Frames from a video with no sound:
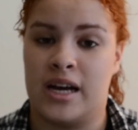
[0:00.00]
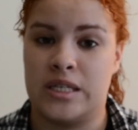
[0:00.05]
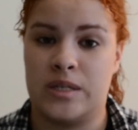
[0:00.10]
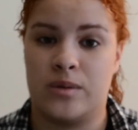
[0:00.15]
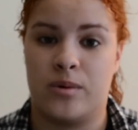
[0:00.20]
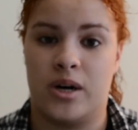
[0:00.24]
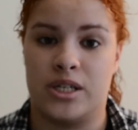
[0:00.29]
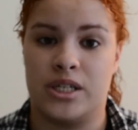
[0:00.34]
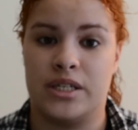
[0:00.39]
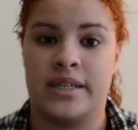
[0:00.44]

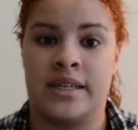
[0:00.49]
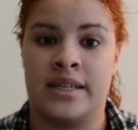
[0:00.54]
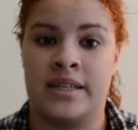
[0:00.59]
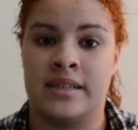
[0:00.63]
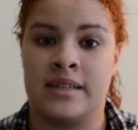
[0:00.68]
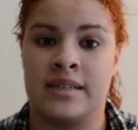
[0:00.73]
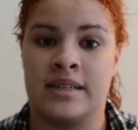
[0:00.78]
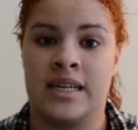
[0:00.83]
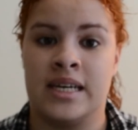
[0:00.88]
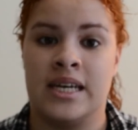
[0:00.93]

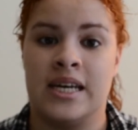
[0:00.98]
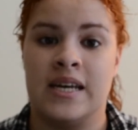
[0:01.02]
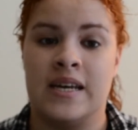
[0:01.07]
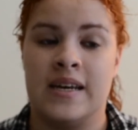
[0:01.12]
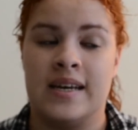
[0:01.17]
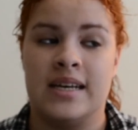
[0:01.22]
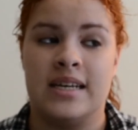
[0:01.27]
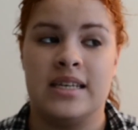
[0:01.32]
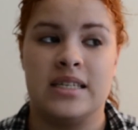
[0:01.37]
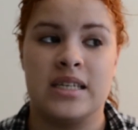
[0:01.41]
watching
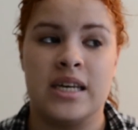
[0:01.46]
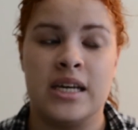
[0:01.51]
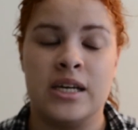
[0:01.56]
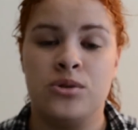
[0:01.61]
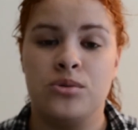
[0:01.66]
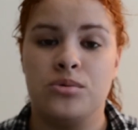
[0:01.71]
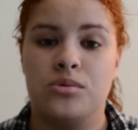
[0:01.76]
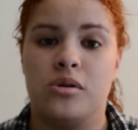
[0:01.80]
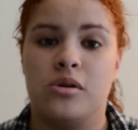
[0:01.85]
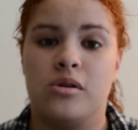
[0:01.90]

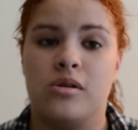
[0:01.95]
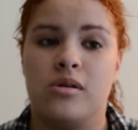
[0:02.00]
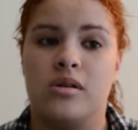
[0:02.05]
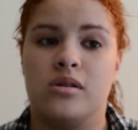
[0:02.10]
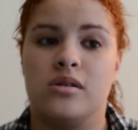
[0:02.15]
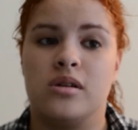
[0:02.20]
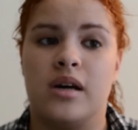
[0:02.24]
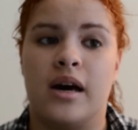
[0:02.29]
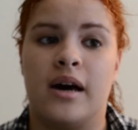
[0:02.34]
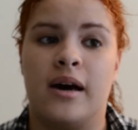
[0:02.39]

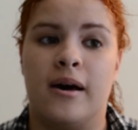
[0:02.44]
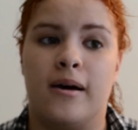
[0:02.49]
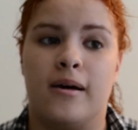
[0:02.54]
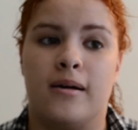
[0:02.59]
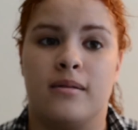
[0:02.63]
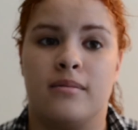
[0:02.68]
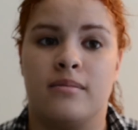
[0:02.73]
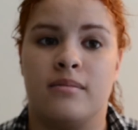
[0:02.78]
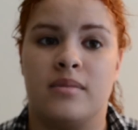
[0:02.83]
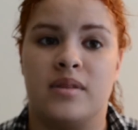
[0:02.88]
schedule,
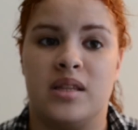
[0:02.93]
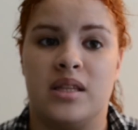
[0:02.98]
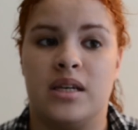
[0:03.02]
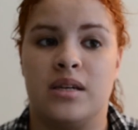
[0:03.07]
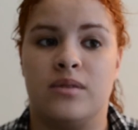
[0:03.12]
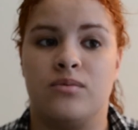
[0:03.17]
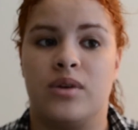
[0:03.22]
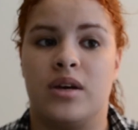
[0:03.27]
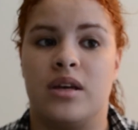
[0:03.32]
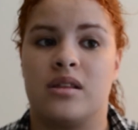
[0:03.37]

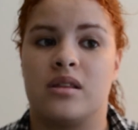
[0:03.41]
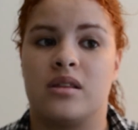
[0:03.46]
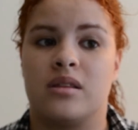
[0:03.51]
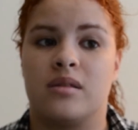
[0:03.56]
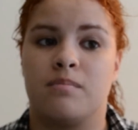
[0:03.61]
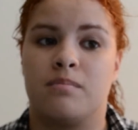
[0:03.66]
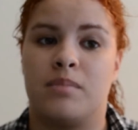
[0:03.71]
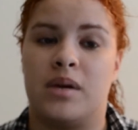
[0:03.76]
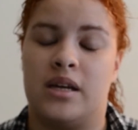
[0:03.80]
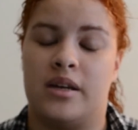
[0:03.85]
then with
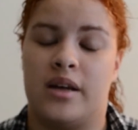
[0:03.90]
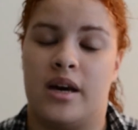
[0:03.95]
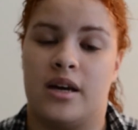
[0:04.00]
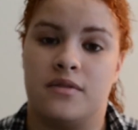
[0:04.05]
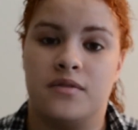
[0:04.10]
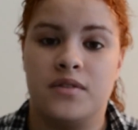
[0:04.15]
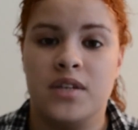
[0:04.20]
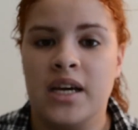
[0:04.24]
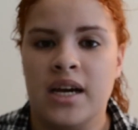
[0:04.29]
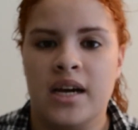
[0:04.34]
being out
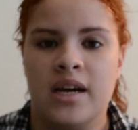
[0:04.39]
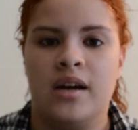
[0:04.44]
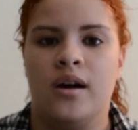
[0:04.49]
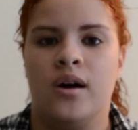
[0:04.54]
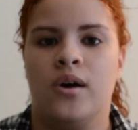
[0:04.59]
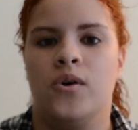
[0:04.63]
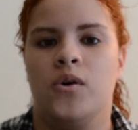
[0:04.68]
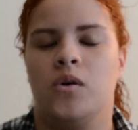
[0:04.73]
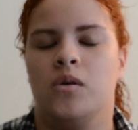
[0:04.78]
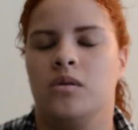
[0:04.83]
of
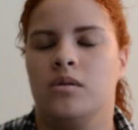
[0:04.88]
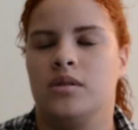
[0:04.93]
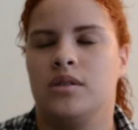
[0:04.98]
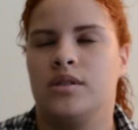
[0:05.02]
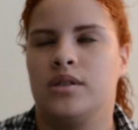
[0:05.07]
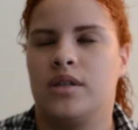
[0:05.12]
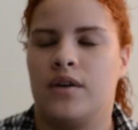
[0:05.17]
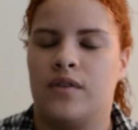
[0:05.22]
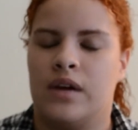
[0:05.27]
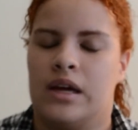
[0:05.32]
town
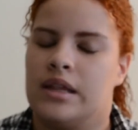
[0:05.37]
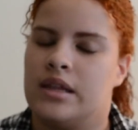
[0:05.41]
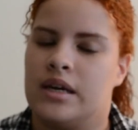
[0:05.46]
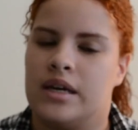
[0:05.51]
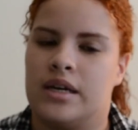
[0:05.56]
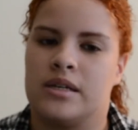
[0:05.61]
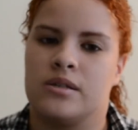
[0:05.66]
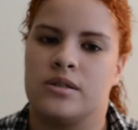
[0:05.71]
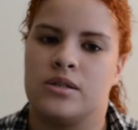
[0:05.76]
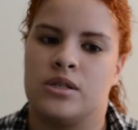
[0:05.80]
and
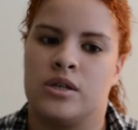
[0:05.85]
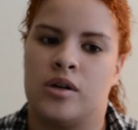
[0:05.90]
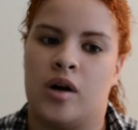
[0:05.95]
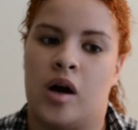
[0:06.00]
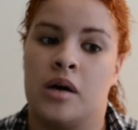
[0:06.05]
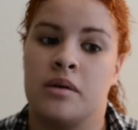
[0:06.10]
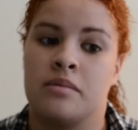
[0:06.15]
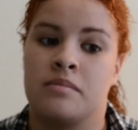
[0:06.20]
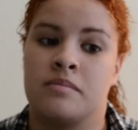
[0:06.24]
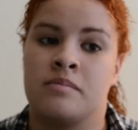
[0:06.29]
everything. So
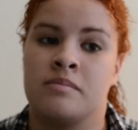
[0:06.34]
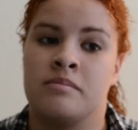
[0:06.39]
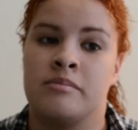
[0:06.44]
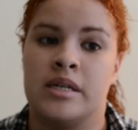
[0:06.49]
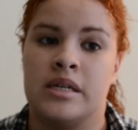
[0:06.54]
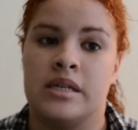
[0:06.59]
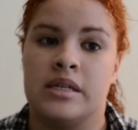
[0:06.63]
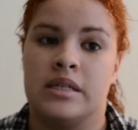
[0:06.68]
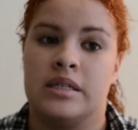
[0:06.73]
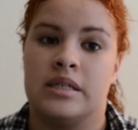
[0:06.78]
I'm
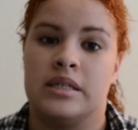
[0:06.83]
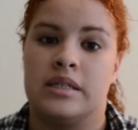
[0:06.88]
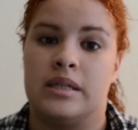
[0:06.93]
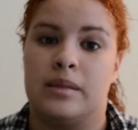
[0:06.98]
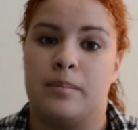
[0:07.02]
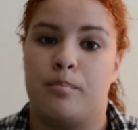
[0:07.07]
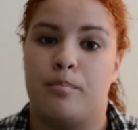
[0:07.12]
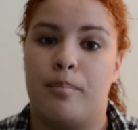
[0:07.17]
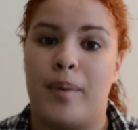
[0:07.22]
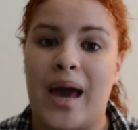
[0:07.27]

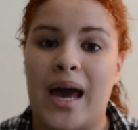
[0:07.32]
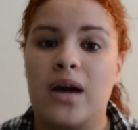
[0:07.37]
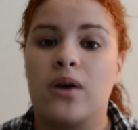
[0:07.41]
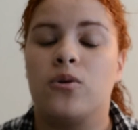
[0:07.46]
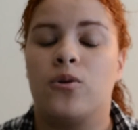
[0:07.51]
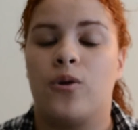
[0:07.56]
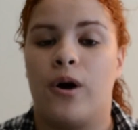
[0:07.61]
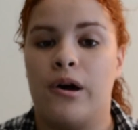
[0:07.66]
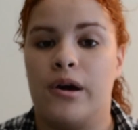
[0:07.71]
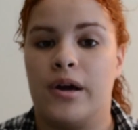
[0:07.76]

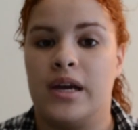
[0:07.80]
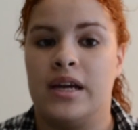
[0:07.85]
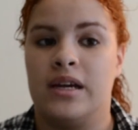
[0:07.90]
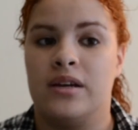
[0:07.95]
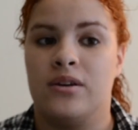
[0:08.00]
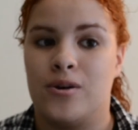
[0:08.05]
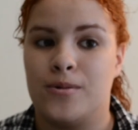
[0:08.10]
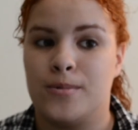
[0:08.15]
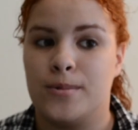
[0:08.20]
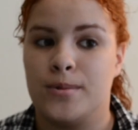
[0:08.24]
backlogging
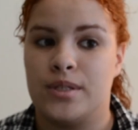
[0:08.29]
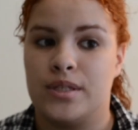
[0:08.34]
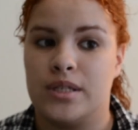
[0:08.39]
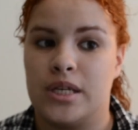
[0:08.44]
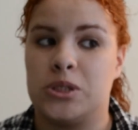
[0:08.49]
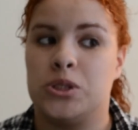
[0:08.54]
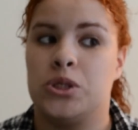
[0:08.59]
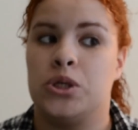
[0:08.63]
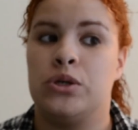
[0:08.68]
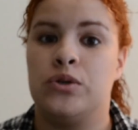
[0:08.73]
almost
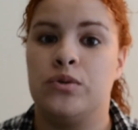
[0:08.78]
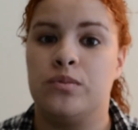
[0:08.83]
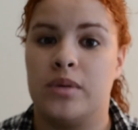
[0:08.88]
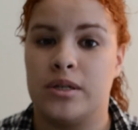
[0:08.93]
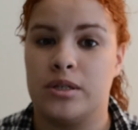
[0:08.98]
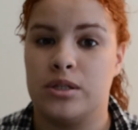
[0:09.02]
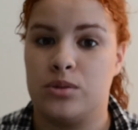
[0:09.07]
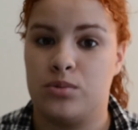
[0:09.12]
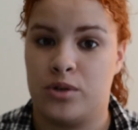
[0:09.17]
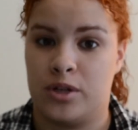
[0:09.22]
like 2
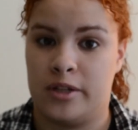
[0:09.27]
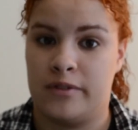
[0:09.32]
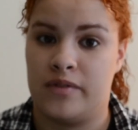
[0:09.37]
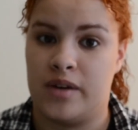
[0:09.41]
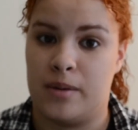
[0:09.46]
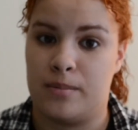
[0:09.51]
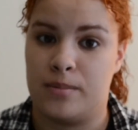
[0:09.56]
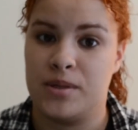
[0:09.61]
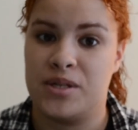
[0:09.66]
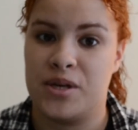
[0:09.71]
months worth of
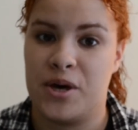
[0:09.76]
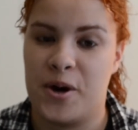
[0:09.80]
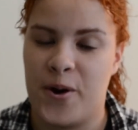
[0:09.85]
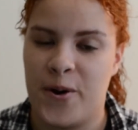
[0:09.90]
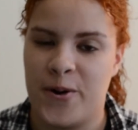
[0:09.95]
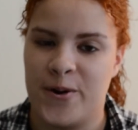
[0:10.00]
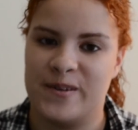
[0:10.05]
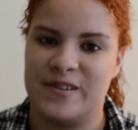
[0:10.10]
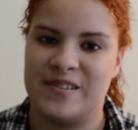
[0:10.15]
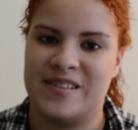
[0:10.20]

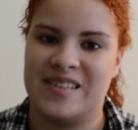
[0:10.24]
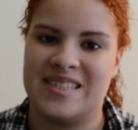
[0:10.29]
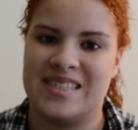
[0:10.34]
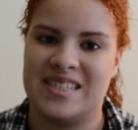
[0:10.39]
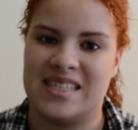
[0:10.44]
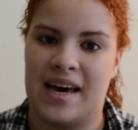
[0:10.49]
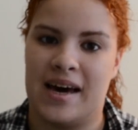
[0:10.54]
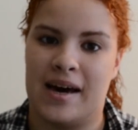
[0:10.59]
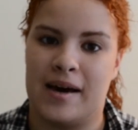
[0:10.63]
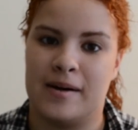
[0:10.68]
episodes
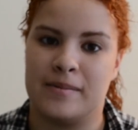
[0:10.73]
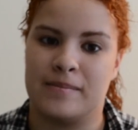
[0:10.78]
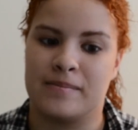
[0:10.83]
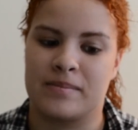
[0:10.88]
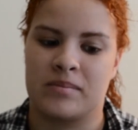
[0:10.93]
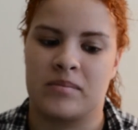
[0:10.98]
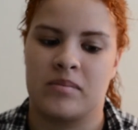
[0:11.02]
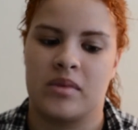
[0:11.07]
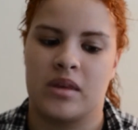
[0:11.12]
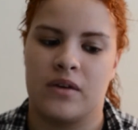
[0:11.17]

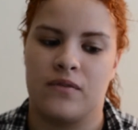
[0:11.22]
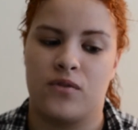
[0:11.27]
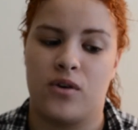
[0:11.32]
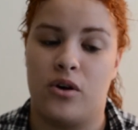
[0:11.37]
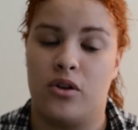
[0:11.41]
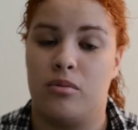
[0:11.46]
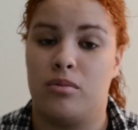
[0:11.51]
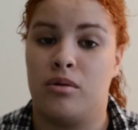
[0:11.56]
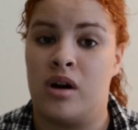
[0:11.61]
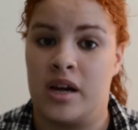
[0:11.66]
for
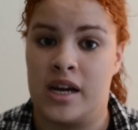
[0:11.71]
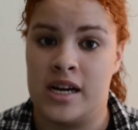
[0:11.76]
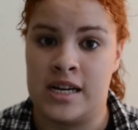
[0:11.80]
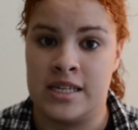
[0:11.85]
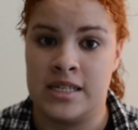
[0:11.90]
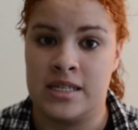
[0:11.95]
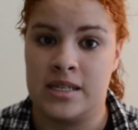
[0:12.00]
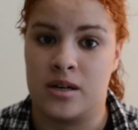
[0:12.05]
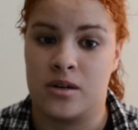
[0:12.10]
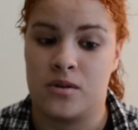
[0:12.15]
all the
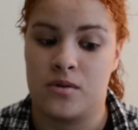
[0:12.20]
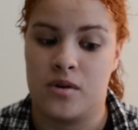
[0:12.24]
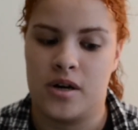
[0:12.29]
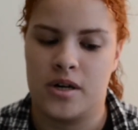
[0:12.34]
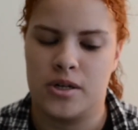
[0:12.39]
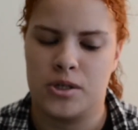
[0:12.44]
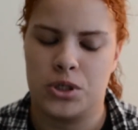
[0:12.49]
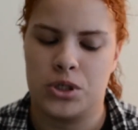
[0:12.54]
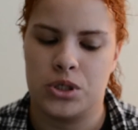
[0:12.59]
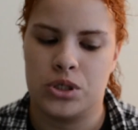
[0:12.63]
podcasts that I
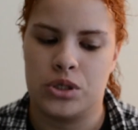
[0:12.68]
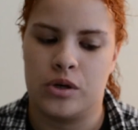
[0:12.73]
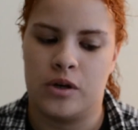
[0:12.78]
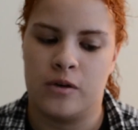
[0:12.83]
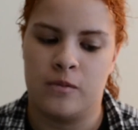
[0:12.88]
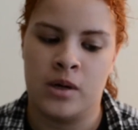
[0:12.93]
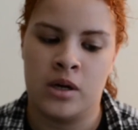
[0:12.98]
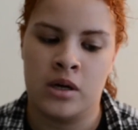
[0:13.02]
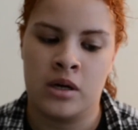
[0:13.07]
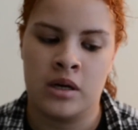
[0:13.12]
watch. So I've
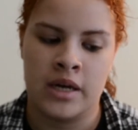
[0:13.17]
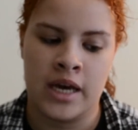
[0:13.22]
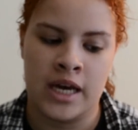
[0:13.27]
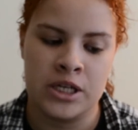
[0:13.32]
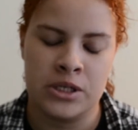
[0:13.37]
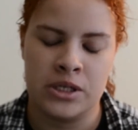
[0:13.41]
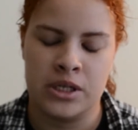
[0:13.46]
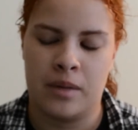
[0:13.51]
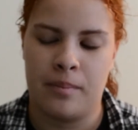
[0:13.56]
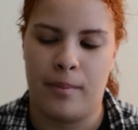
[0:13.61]
been
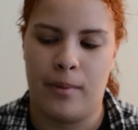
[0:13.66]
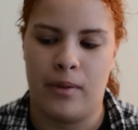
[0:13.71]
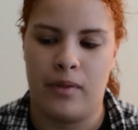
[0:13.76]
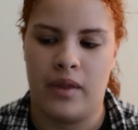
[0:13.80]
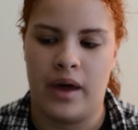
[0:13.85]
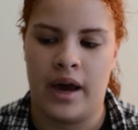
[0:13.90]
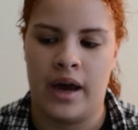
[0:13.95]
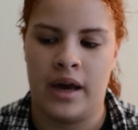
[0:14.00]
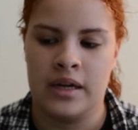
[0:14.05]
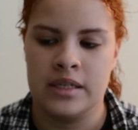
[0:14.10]
catching up on
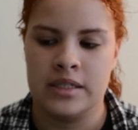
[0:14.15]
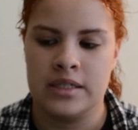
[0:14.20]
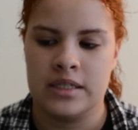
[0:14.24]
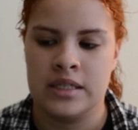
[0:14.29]
that.